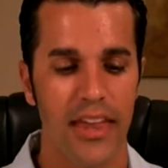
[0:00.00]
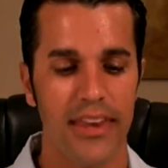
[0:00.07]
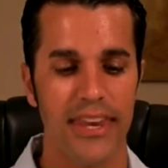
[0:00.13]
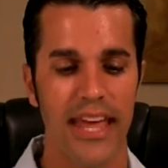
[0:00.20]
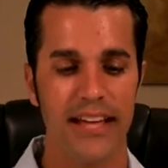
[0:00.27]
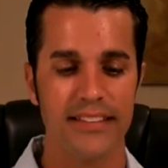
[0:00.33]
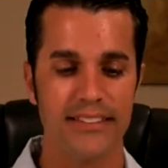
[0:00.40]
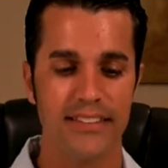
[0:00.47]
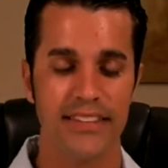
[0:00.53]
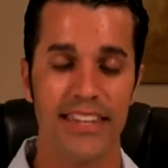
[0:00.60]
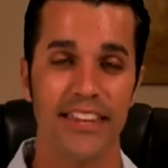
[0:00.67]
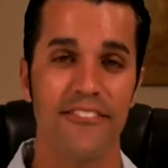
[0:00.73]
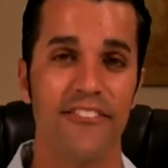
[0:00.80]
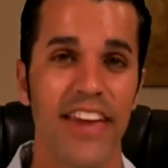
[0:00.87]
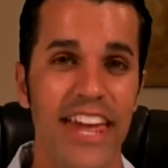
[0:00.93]
Next, the
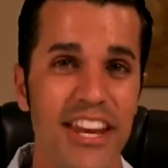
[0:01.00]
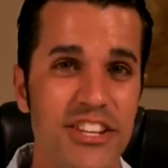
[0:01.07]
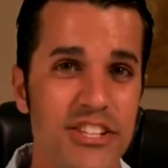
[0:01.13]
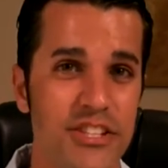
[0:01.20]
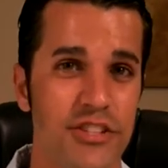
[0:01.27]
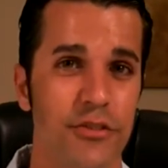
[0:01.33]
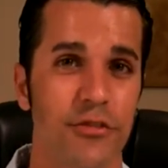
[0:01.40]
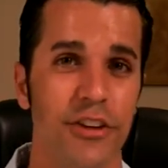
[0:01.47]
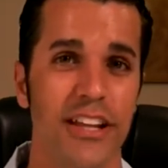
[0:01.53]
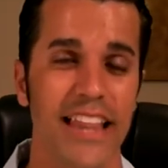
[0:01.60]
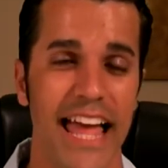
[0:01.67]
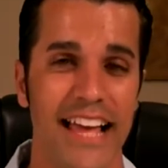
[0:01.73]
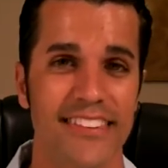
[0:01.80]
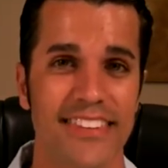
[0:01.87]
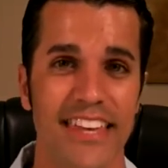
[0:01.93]
advantages of
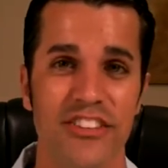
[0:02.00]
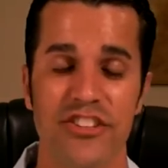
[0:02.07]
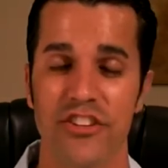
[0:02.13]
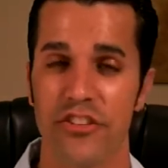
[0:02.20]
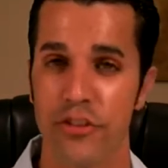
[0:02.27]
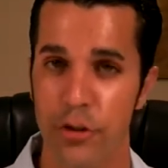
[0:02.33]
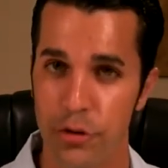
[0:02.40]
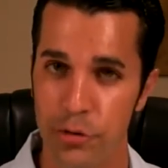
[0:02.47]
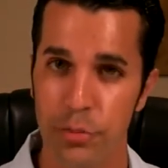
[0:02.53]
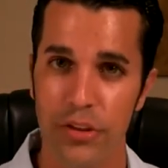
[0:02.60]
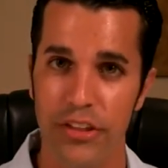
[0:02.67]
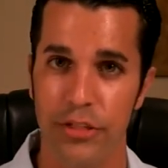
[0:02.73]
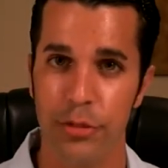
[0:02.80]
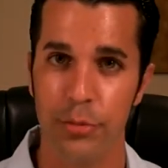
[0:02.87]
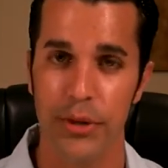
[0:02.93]
relaxation. There's
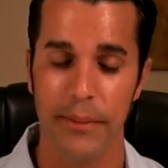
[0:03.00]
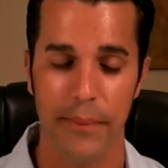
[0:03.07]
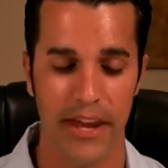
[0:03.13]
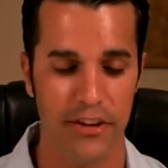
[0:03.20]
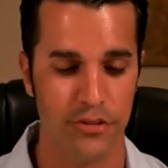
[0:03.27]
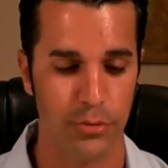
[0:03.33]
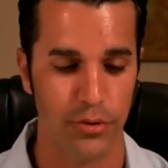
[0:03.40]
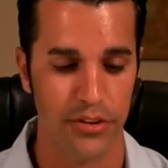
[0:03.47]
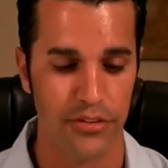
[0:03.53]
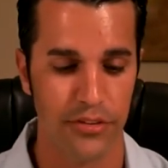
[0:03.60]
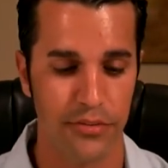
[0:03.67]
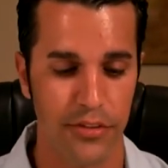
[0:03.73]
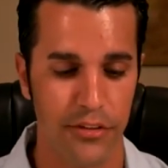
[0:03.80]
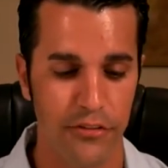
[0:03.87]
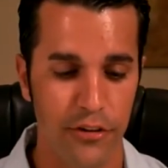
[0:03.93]
really 3 major ones.
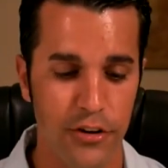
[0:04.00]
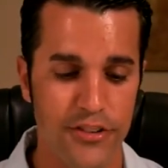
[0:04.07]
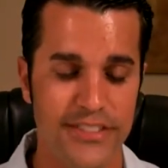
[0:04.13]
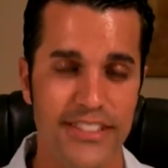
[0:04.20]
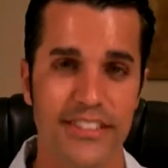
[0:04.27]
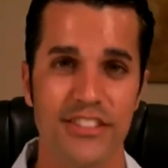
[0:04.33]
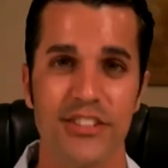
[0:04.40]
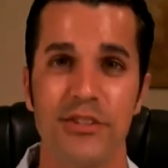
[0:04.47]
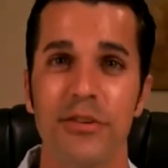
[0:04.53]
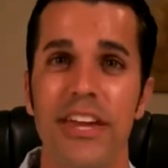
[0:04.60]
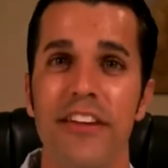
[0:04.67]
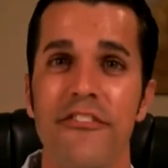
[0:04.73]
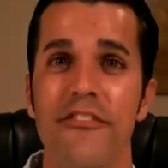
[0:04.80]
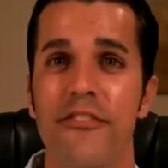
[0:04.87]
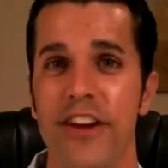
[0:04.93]
The first is you
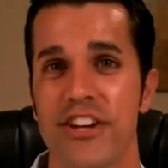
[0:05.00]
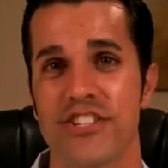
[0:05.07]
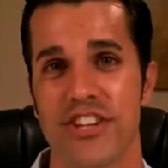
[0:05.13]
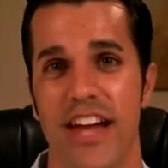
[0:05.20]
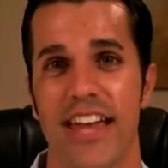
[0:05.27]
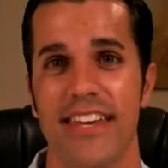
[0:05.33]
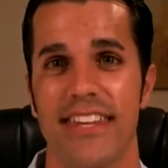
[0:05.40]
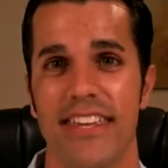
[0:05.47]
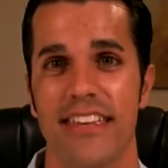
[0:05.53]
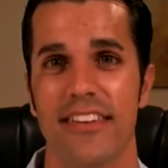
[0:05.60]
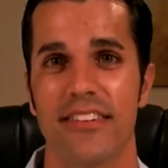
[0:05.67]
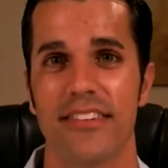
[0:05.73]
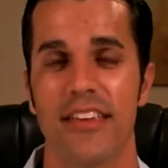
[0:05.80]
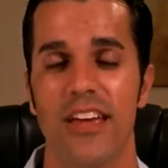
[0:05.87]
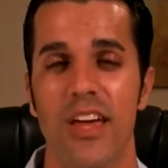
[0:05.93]
get fresh
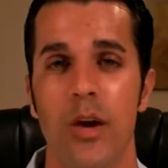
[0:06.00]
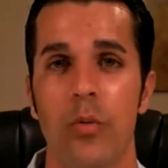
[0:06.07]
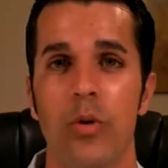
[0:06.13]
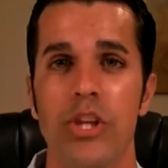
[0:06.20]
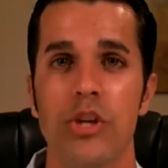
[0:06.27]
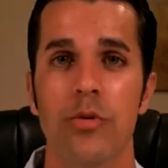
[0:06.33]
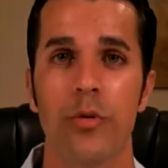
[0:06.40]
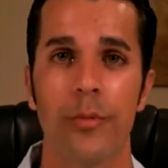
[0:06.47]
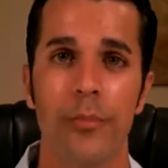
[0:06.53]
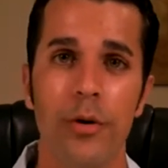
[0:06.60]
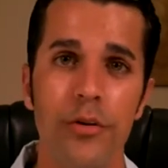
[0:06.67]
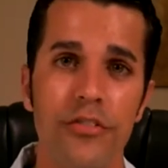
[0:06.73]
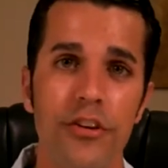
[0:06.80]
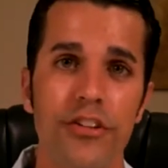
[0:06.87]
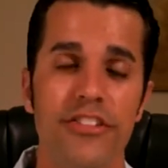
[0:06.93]
ideas. When you
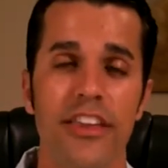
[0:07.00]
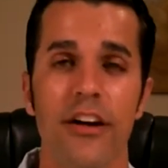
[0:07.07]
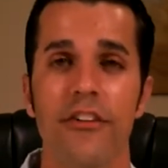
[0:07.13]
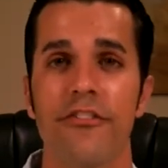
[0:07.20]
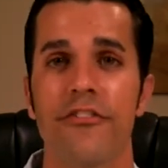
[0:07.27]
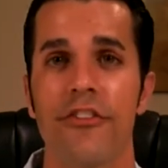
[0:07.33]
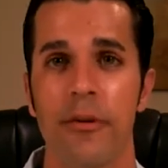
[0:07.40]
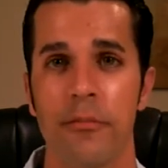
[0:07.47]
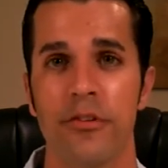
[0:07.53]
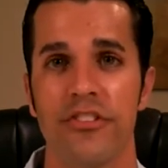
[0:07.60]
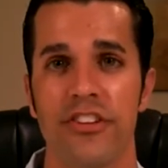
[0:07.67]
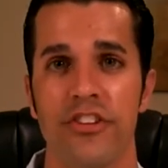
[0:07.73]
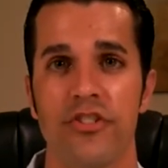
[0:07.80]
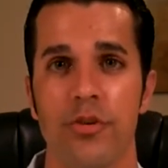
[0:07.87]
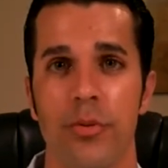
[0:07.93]
remove yourself from your
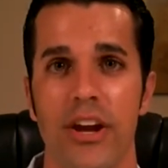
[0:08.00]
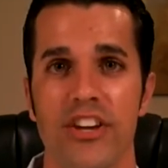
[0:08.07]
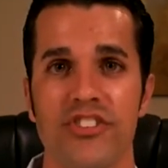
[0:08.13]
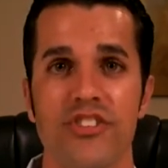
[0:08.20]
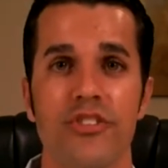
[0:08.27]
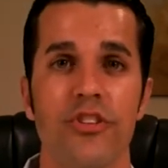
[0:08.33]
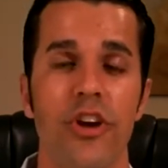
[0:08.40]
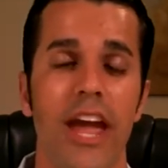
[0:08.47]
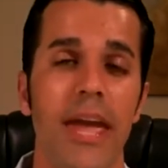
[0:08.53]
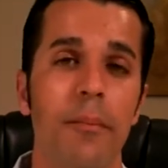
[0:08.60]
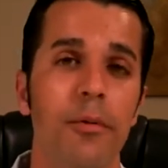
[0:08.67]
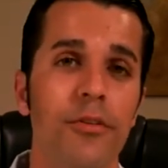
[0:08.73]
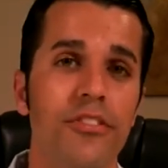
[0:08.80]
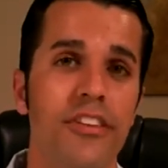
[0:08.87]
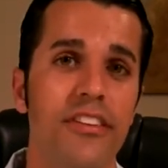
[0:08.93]
situation, you're
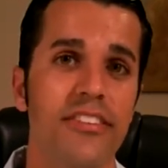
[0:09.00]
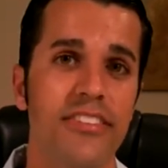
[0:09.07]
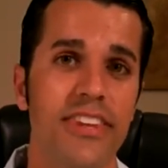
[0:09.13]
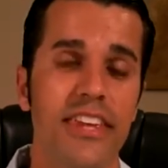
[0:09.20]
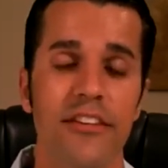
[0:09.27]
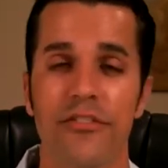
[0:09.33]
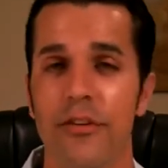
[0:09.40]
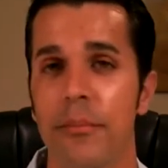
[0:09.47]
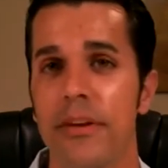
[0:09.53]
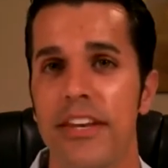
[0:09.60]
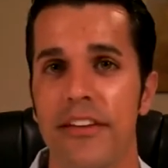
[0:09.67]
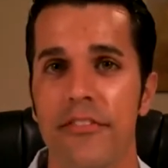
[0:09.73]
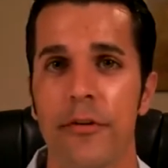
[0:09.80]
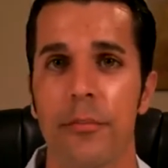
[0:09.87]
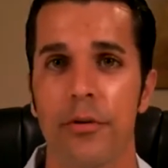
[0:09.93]
able to see it from a
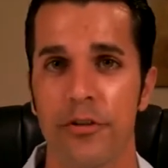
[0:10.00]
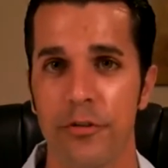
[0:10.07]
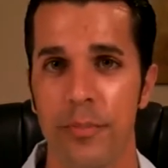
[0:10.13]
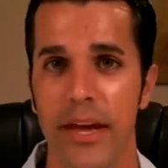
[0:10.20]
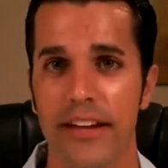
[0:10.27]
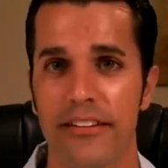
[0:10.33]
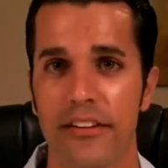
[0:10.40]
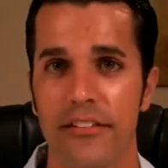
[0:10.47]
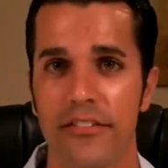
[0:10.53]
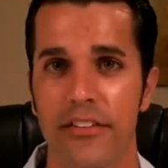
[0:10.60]
different perspective.